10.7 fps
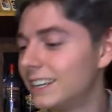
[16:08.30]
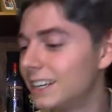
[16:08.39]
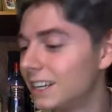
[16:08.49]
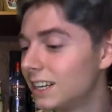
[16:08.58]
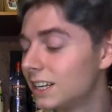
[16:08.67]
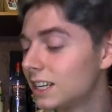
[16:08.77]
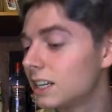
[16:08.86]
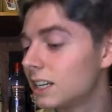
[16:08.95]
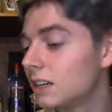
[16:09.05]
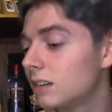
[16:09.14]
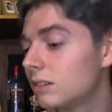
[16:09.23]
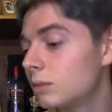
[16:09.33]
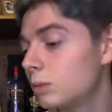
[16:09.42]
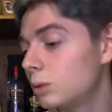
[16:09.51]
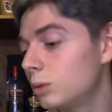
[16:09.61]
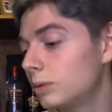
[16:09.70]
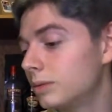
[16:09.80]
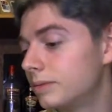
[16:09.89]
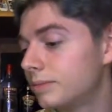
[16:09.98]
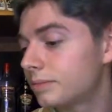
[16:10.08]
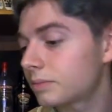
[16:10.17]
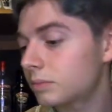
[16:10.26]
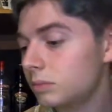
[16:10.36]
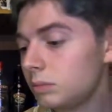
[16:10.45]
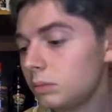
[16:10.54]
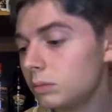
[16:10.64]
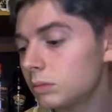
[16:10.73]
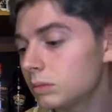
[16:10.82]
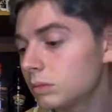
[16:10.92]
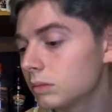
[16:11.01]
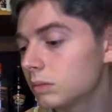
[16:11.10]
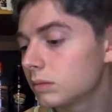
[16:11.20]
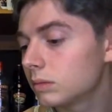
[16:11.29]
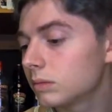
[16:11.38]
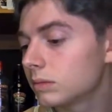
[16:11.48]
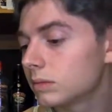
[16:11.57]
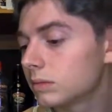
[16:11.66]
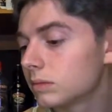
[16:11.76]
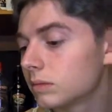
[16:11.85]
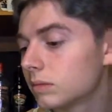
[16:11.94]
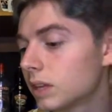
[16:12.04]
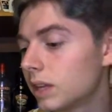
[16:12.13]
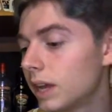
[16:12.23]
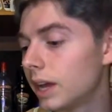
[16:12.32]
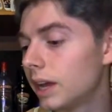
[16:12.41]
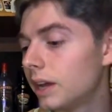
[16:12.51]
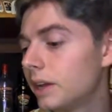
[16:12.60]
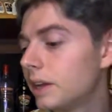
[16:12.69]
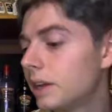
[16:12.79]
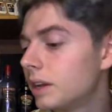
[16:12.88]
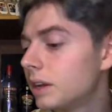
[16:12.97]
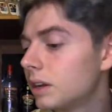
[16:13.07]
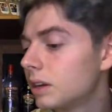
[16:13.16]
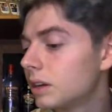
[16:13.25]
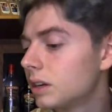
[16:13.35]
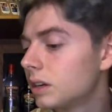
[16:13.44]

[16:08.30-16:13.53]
(not speaking)